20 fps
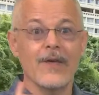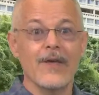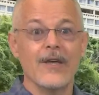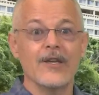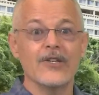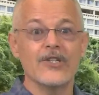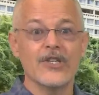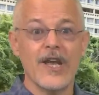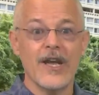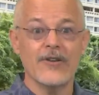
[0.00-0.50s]

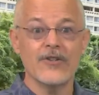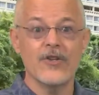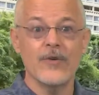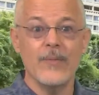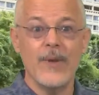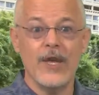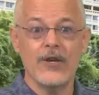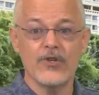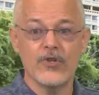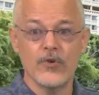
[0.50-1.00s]
Check to
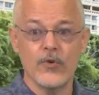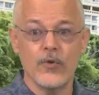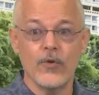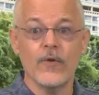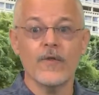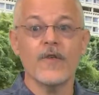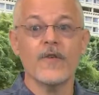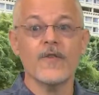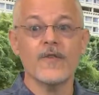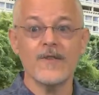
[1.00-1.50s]
make sure
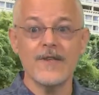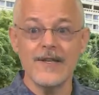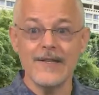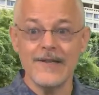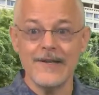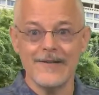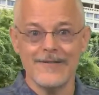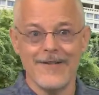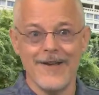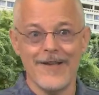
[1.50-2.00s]
the
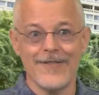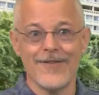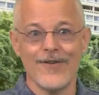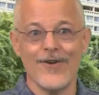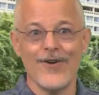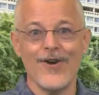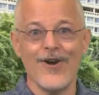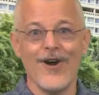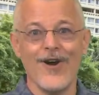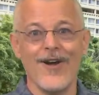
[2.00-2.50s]
ceiling lights
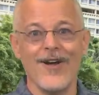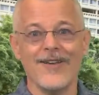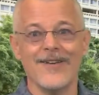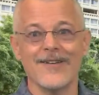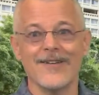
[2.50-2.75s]
are on.